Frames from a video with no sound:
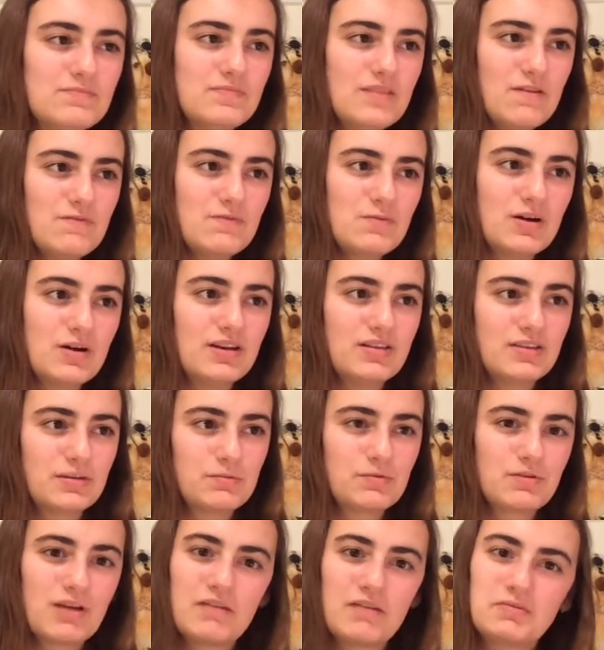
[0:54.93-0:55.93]
If you want to
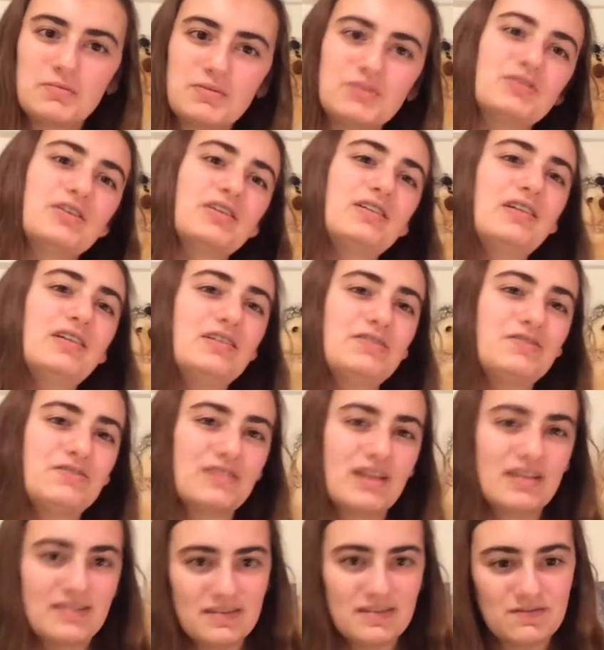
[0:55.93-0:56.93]
subscribe to my channel, I
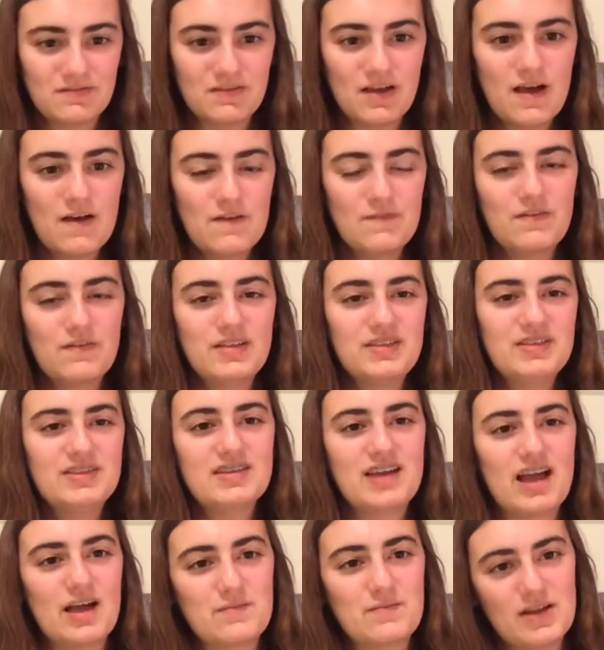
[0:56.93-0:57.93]
do lots of fun
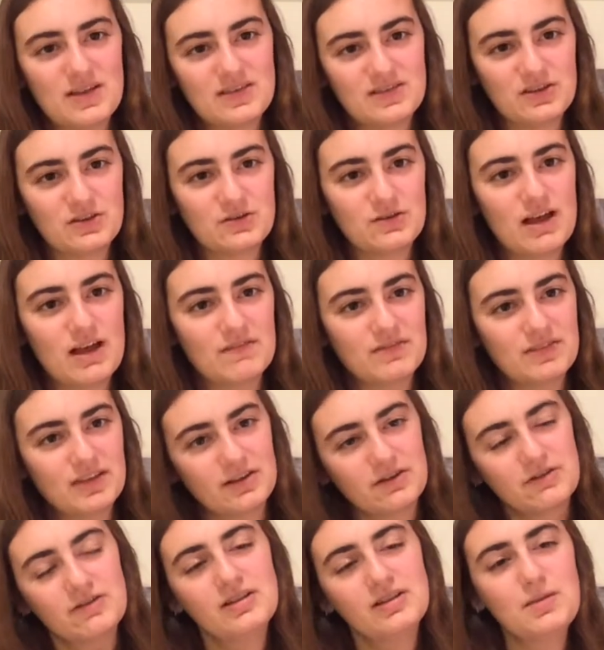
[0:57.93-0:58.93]
DIYs and crafts
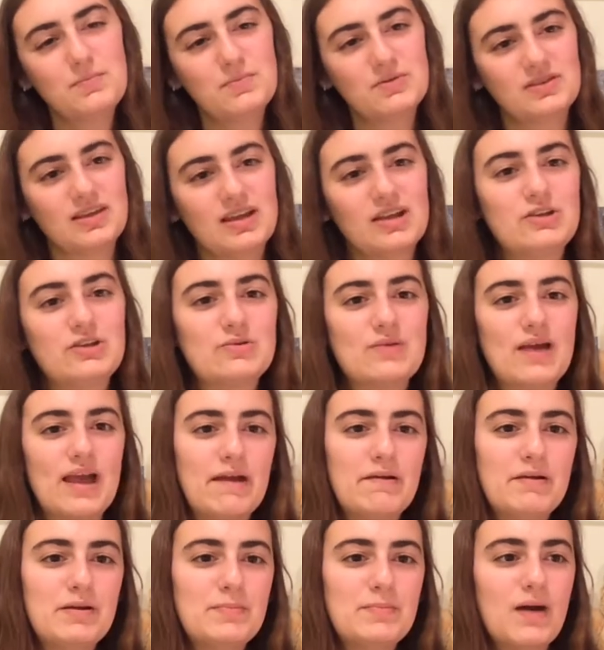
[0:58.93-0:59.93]
that currently pertain to
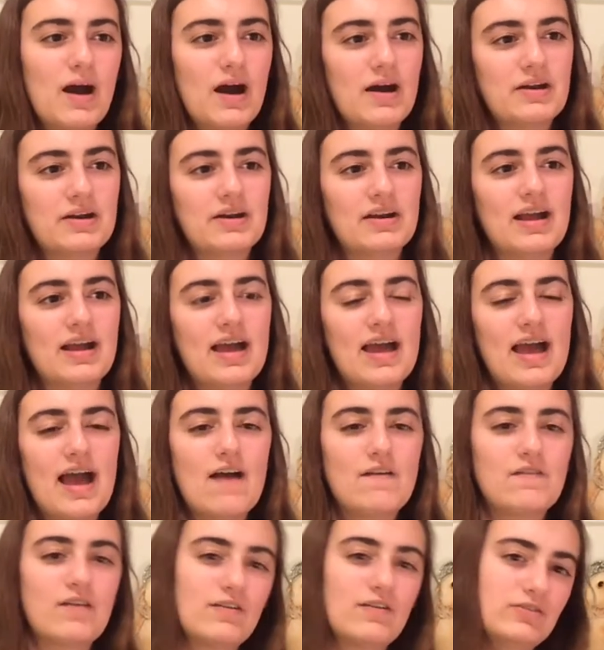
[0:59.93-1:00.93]
Harry Potter,
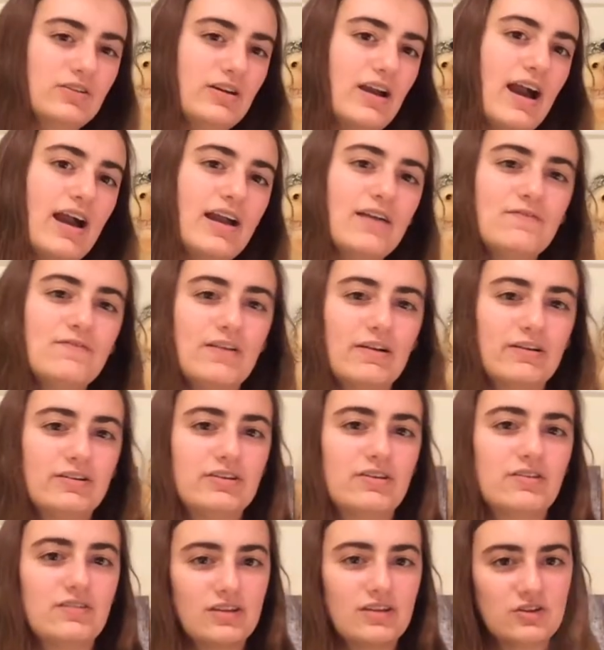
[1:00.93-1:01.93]
Ever After High, fairy
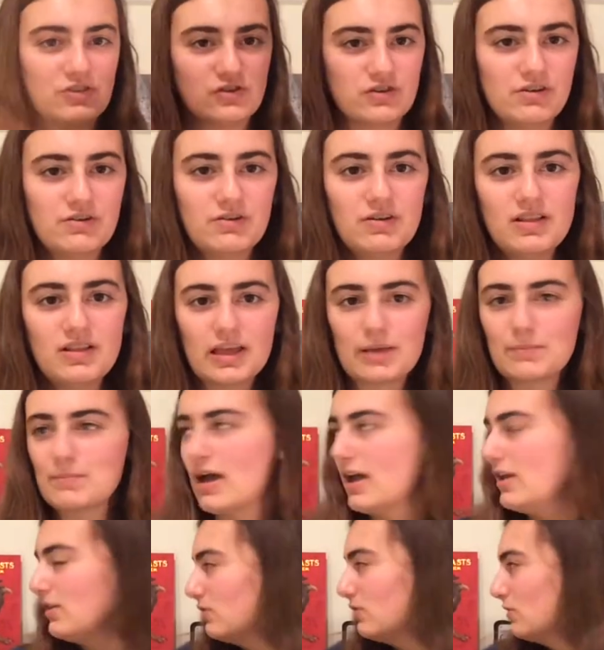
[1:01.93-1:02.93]
tales in general, like my